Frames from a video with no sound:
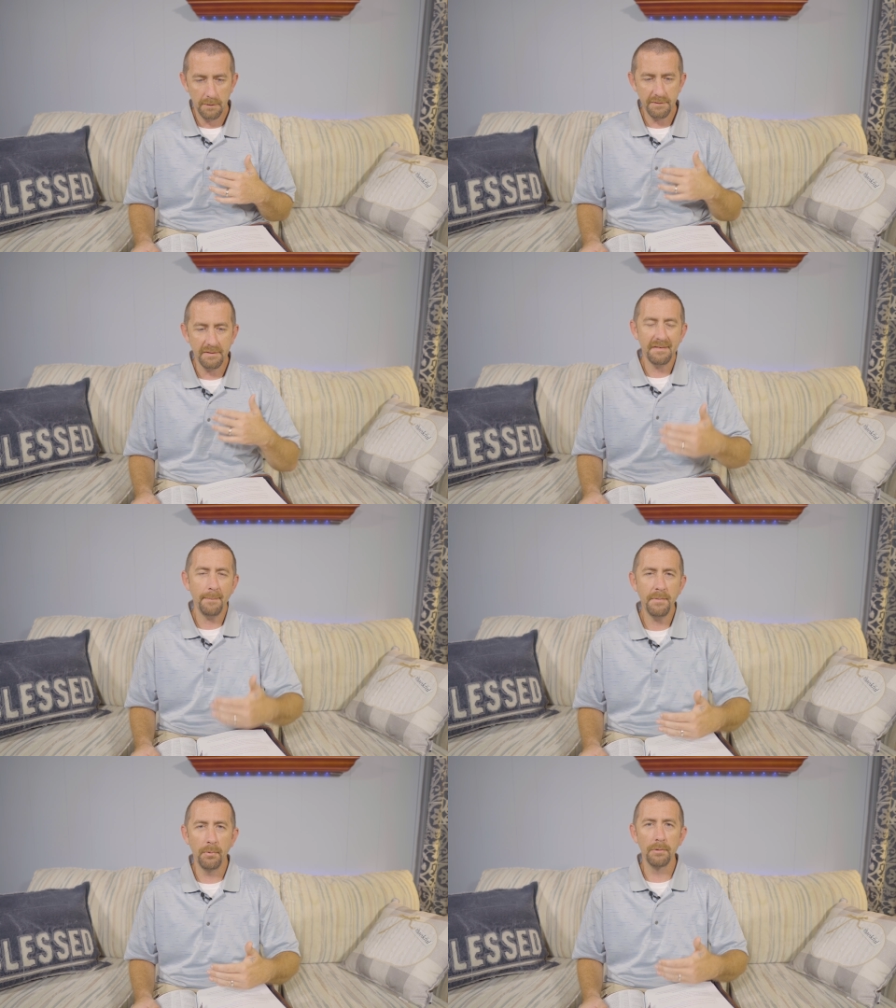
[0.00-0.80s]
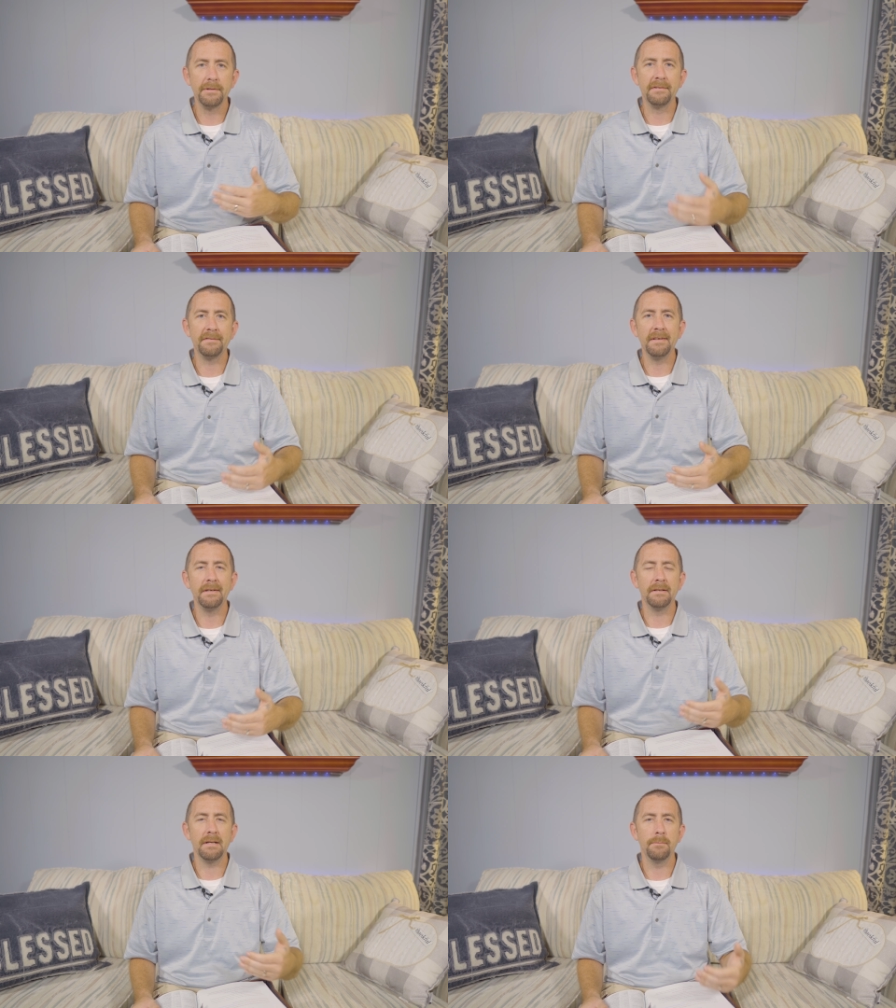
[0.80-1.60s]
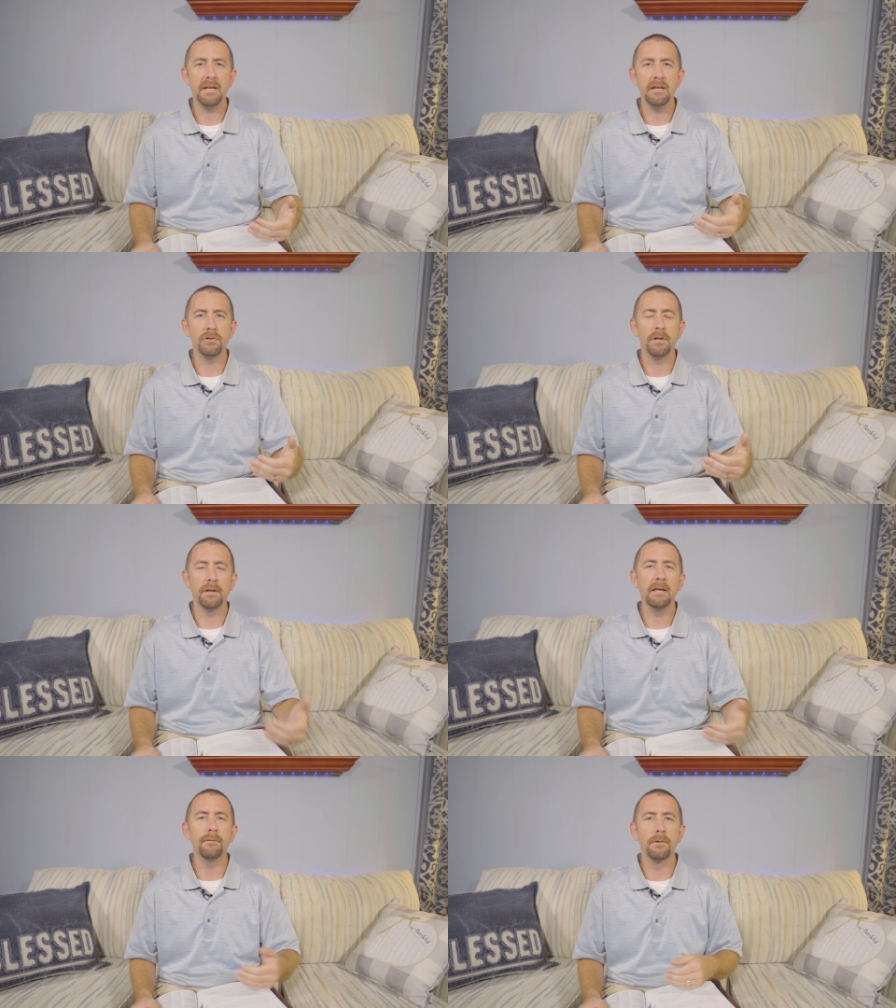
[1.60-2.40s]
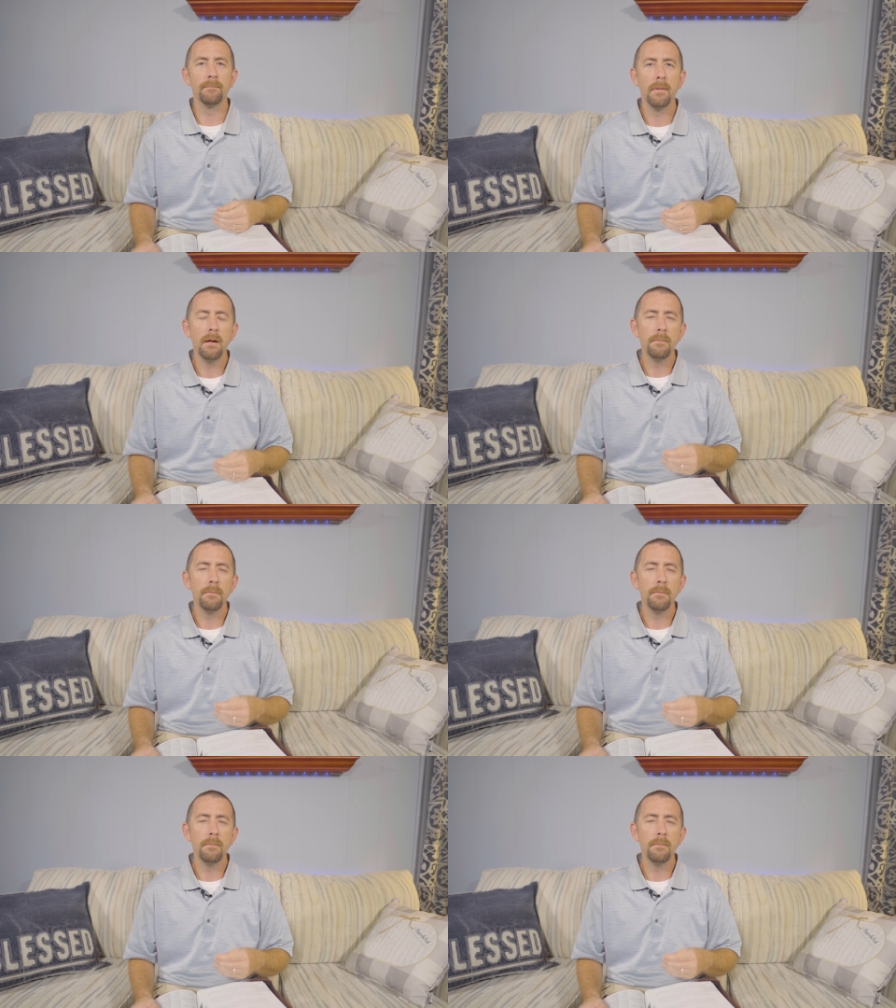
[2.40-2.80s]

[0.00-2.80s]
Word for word: susceptible to sin and temptation and evil.